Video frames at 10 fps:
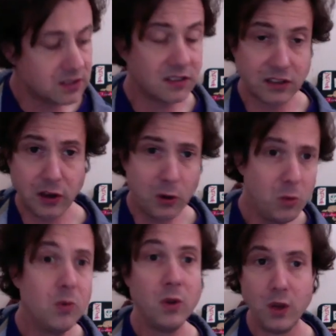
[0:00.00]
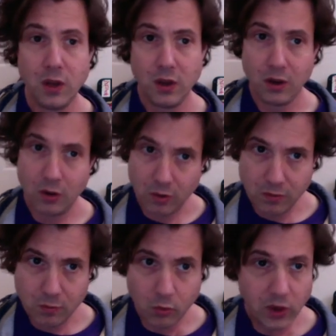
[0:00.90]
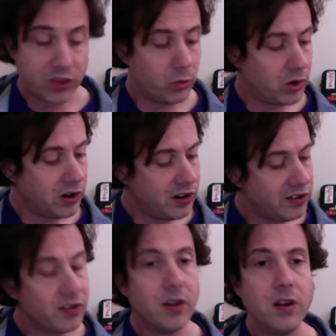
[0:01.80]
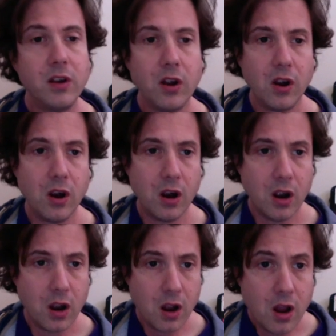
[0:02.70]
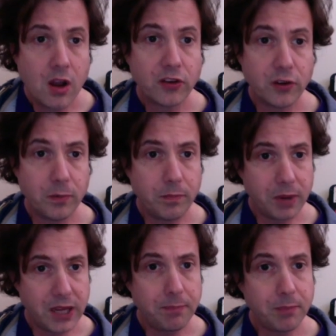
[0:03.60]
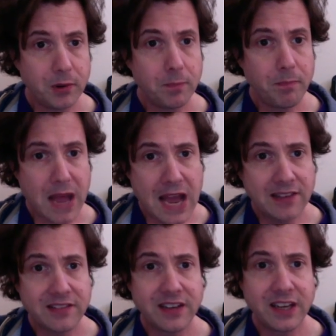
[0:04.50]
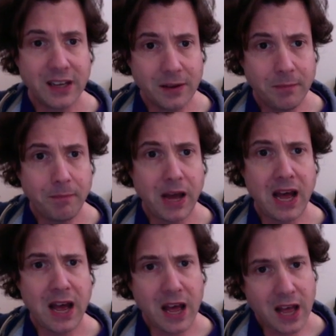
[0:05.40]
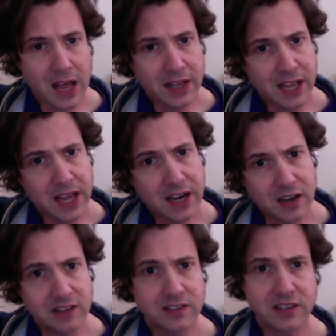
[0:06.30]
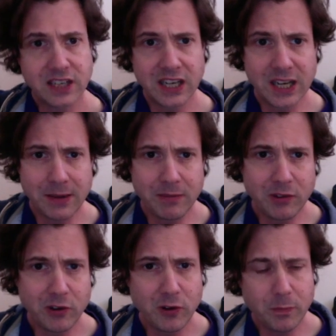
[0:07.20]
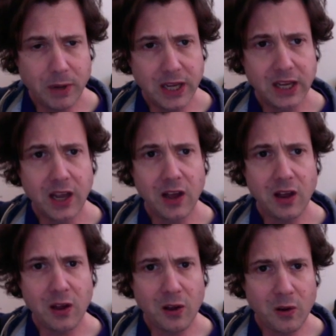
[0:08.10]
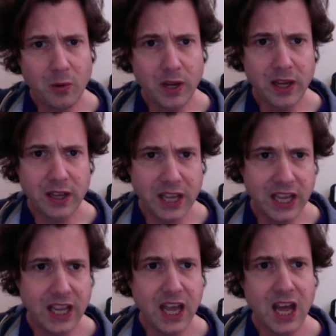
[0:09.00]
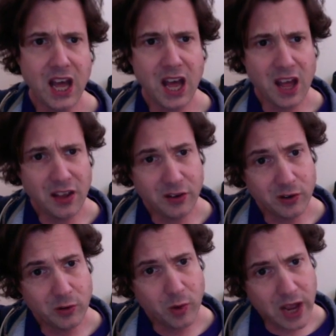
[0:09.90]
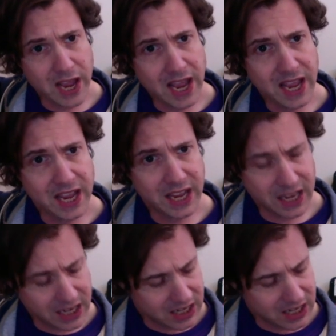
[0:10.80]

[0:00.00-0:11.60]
So with the words, to people passing by that all seem to be going the other way.